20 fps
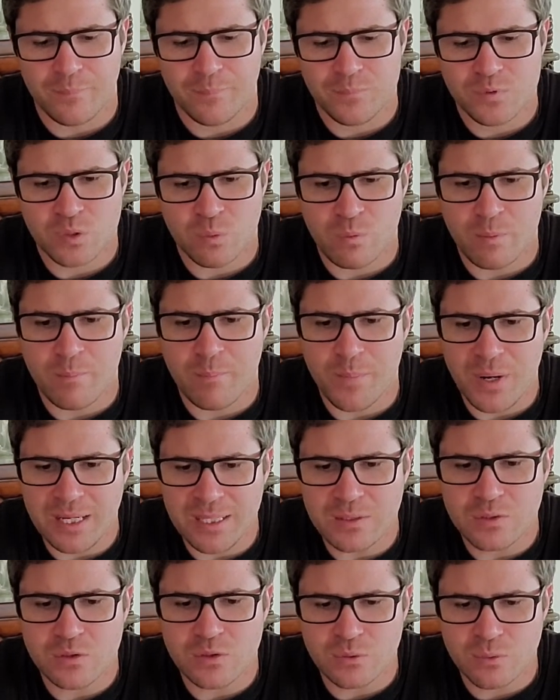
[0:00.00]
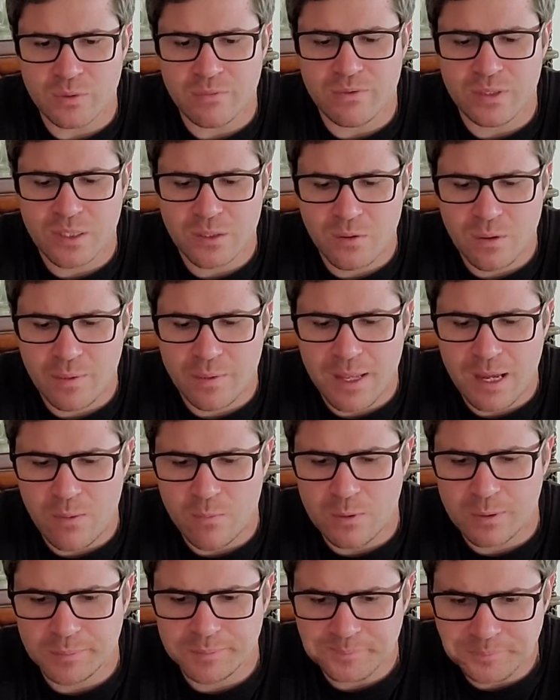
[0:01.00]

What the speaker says: So we might do a video on that one.